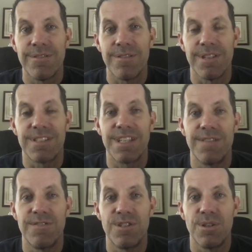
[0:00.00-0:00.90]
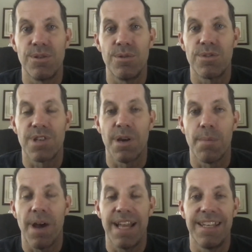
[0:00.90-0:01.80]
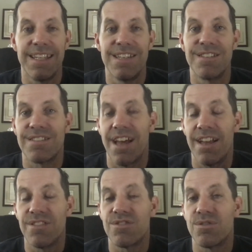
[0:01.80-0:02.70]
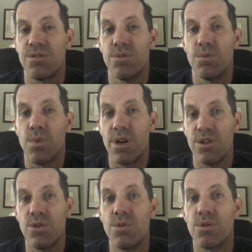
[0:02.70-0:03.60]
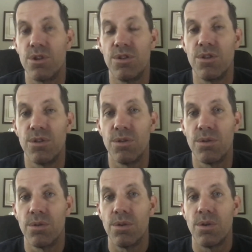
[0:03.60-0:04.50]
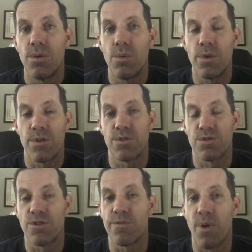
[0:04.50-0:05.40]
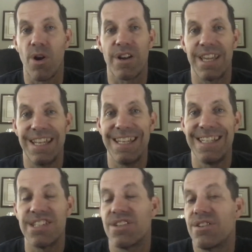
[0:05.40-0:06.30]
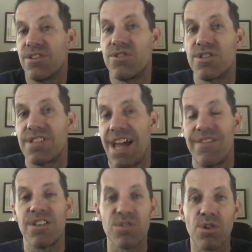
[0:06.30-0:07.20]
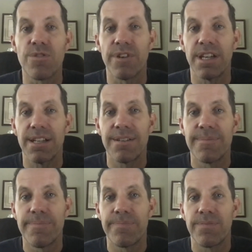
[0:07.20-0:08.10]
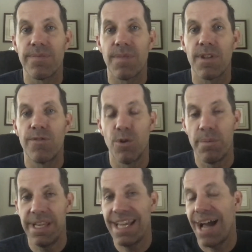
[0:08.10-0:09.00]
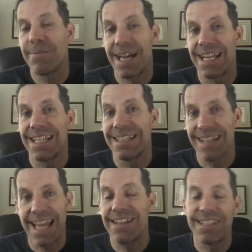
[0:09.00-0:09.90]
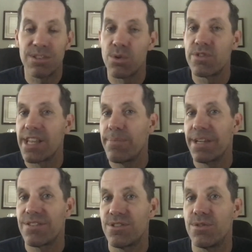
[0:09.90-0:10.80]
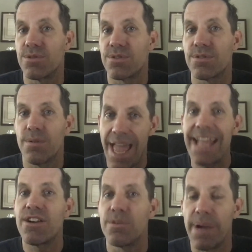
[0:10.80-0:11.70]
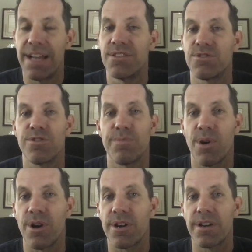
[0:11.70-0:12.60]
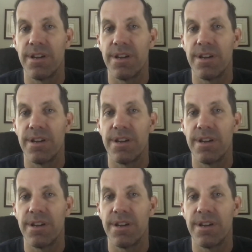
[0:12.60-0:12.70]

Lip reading: this gives you some ideas as to what you could do with your surf park in addition to just having surfing. For me, I'm kind of angling towards that mixed use, anchored by a surf park.